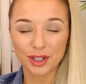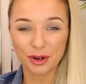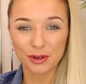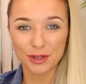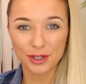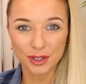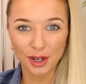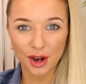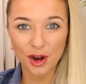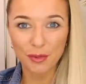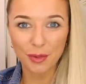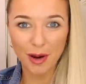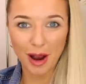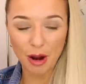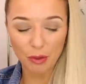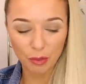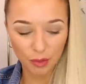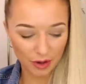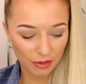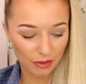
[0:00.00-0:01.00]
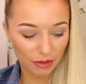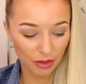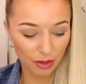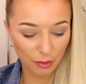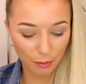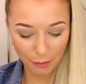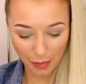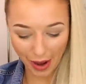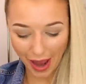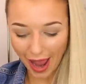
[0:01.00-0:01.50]
go so well with
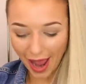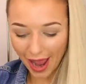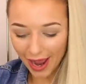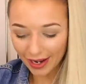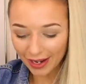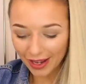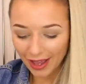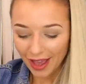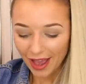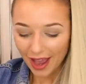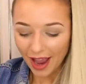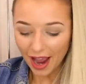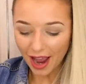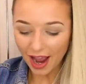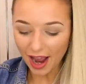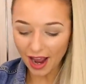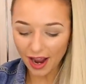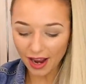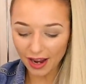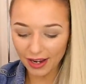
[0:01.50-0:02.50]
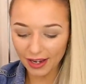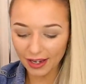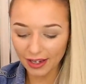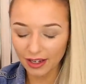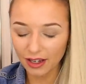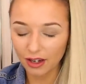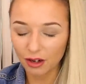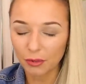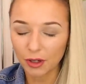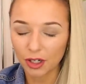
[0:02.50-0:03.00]
the bag.
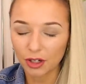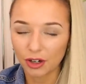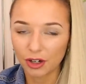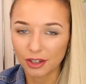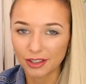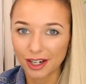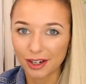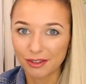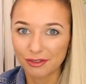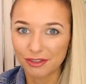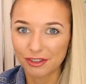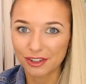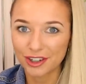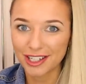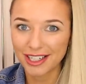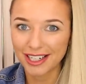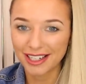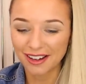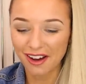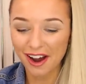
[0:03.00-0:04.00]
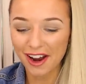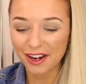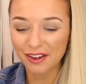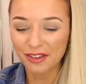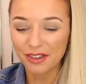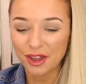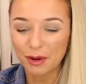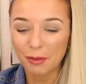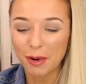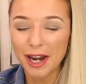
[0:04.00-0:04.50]
Oh my God, I really
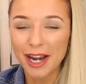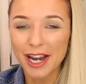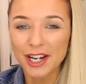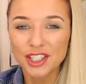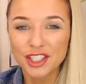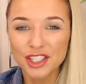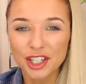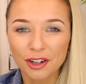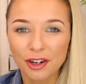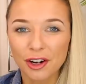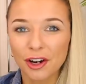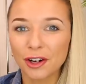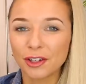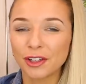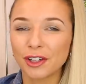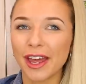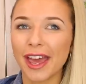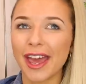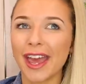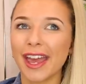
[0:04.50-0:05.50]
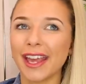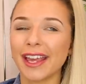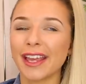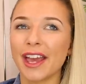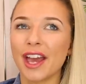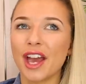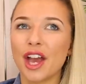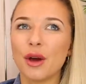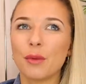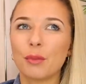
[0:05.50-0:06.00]
like them. I actually don't own a
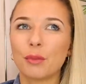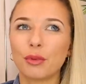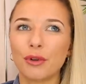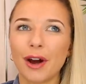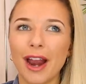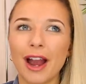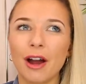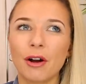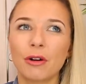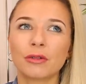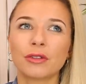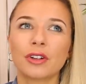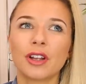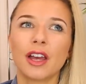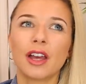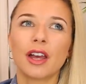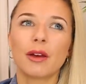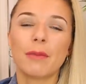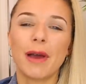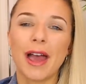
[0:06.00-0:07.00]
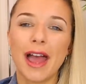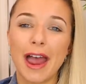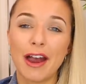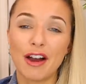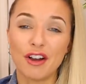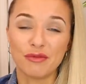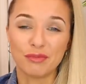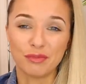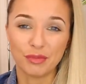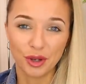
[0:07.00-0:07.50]
brown
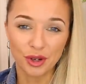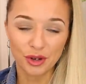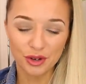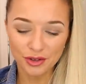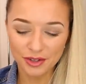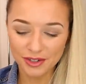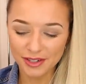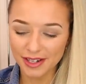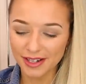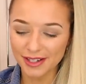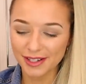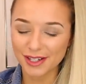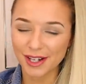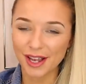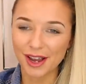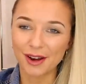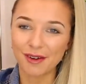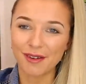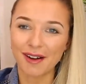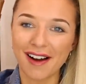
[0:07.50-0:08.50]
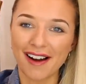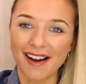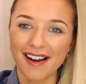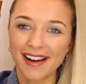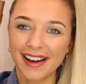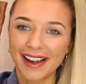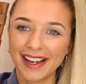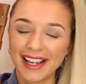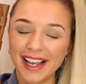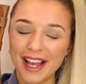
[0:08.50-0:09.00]
pair of boots, so
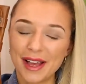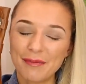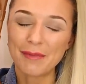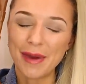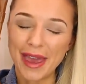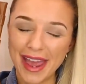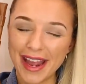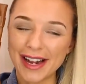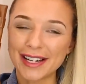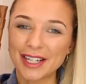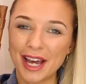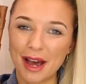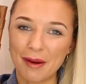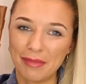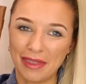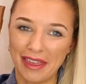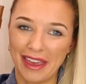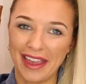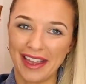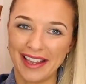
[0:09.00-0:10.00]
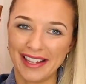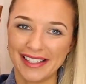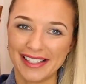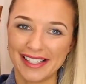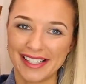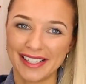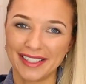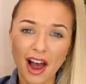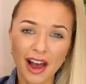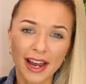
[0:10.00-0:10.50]
I picked up
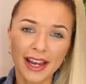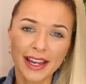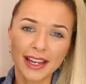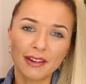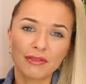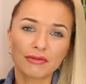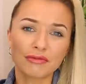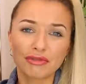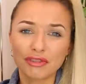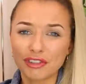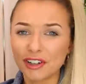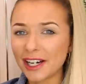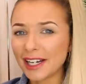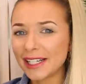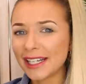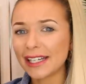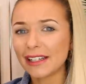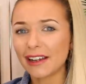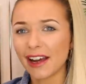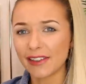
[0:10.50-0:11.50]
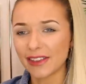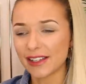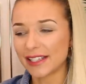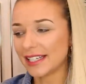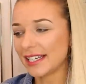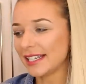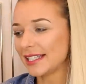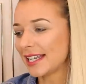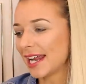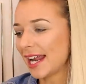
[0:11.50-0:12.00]
these. I really like the
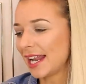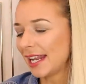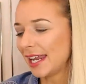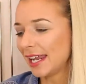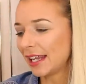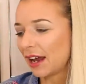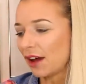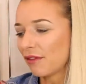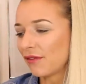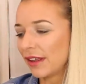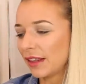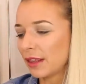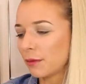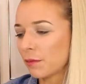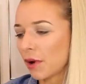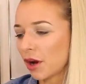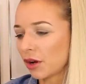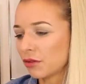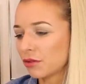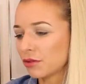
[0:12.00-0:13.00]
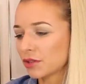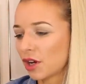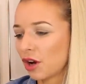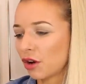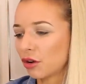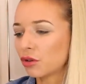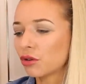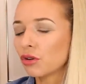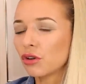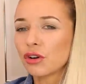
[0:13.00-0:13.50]
detailing. I think the buckles
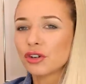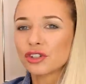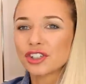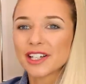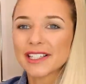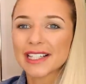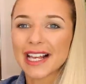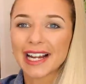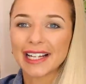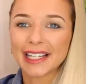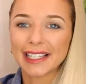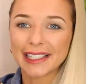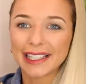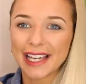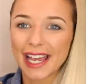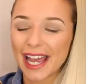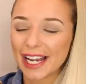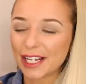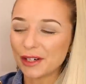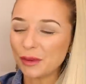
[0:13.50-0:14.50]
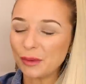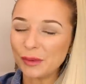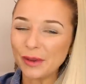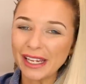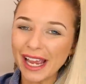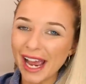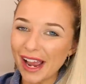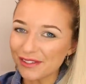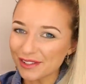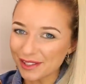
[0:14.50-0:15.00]
are gorgeous. And again,
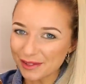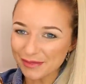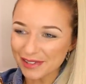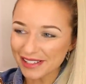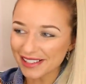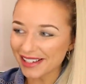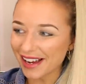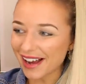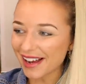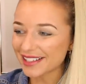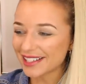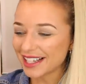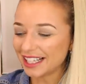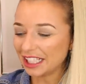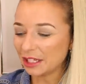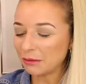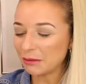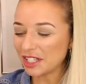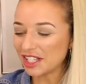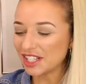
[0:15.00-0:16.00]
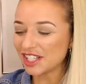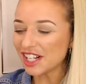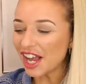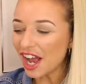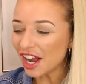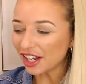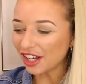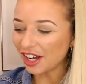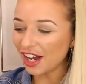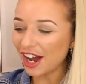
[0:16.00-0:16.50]
we have some studs and I'm a
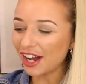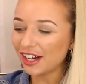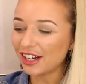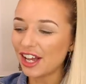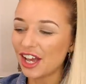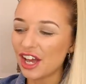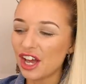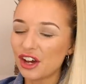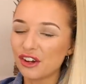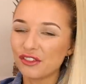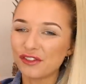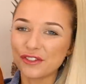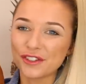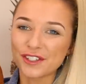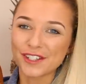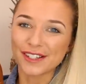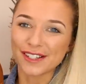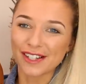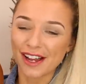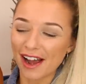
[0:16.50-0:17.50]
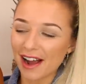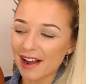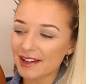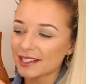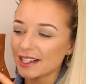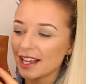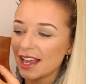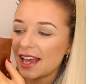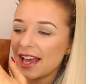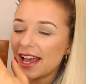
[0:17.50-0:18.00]
sucker for
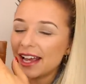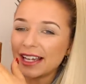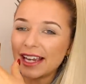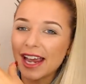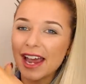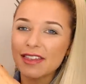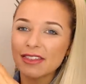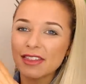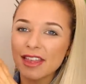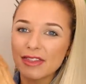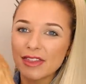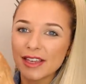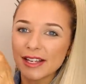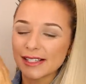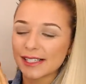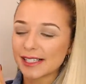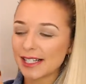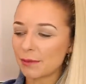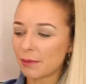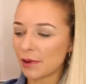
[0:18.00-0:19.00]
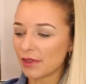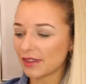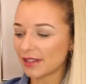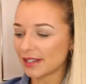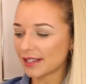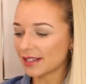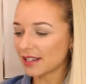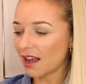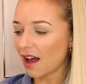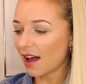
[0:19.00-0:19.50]
studs. Again, these zip at the
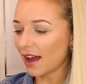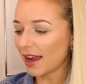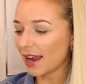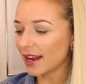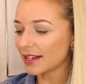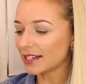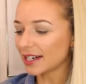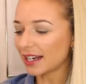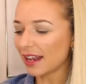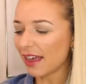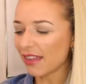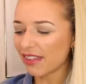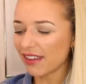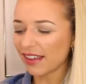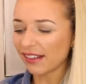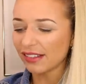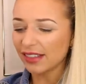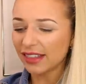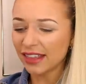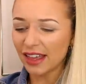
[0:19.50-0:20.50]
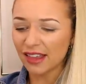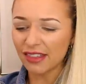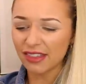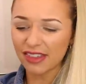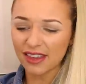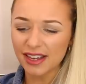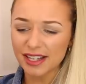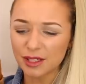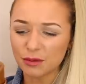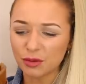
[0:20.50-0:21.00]
side. And I think
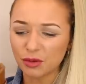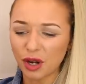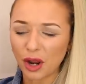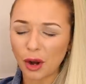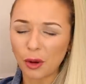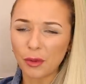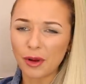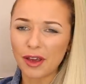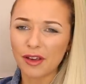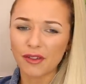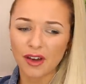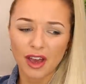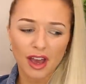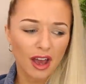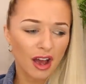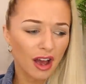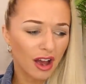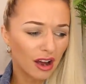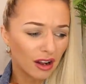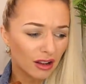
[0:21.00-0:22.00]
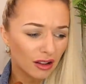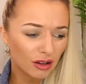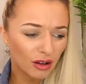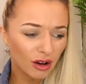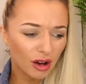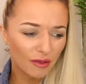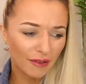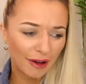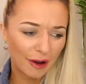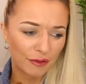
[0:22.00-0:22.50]
that this will go with a
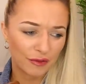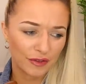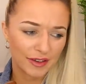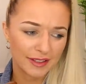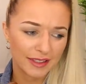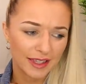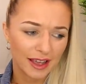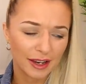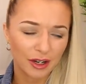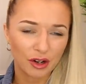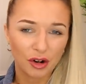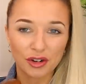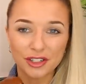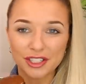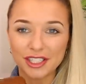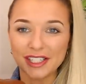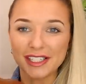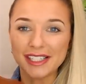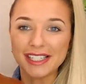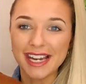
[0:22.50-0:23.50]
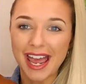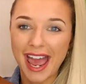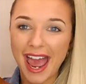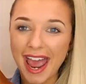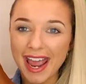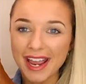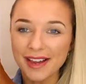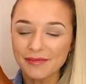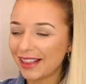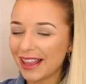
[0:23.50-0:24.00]
lot of outfits that I got
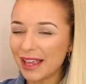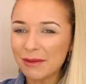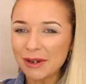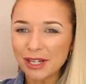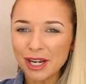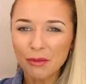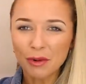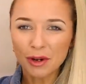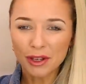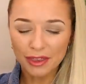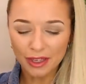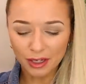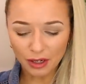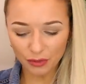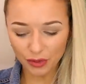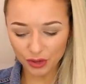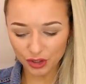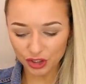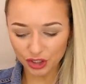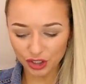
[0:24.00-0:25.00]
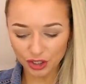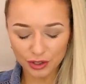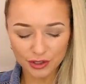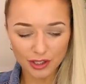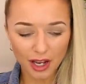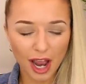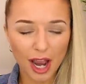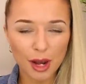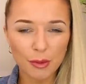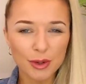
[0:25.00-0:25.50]
today. Let me know what you think of the
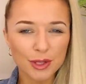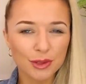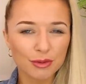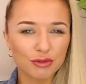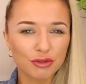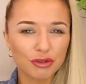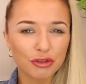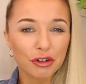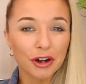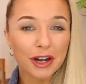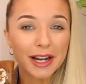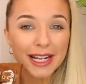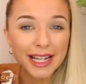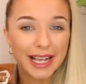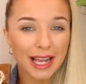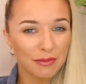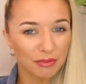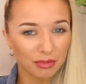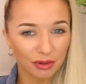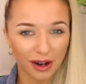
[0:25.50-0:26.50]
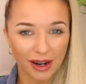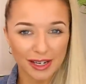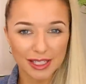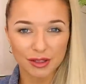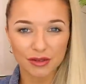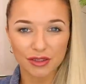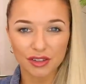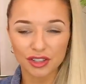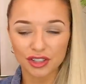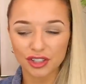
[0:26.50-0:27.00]
shoes. I was really
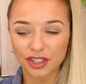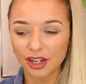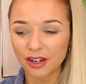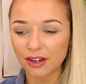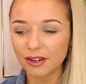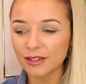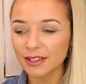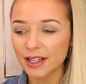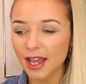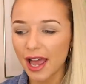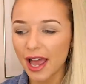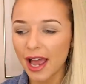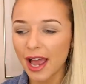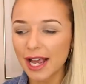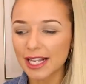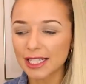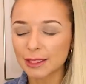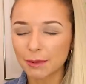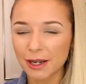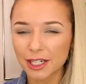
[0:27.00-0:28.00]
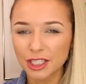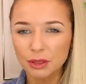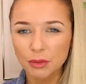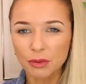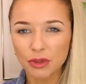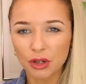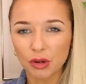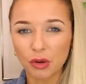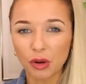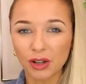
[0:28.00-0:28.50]
impressed with the shoes, especially
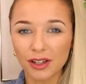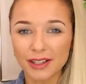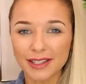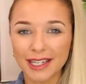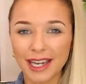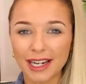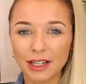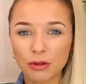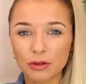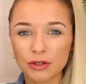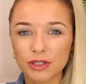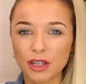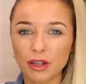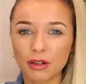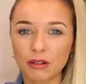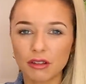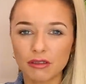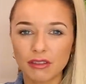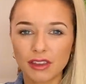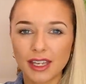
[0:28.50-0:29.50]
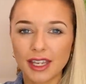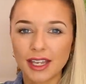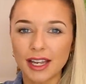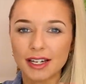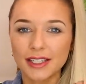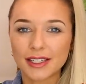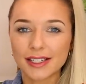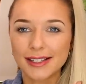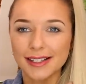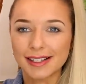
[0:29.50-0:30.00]
with the quality and also
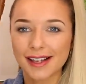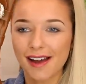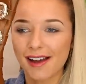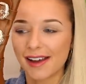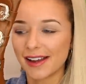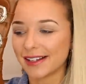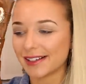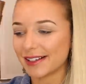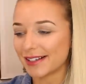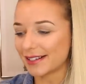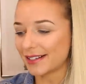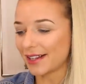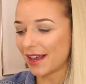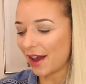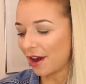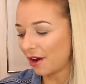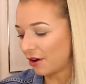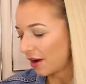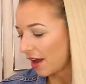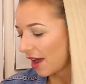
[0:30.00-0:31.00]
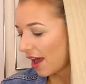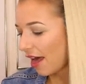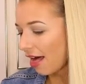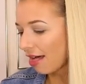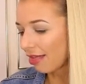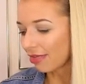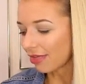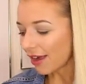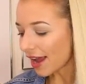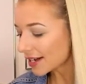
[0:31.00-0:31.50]
the design. So
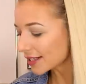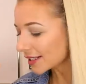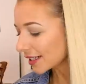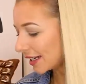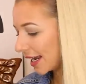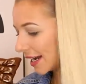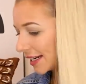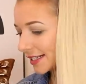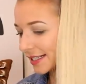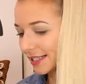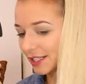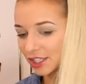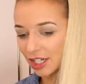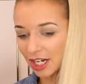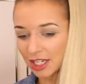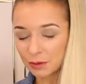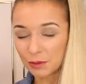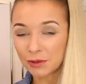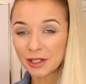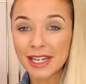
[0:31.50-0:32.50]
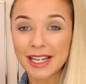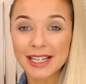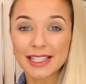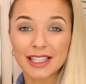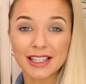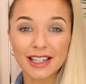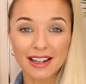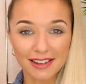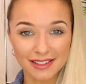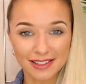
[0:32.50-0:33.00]
that, ladies and gentlemen, is
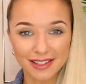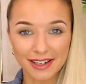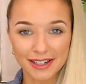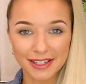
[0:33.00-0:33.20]
the last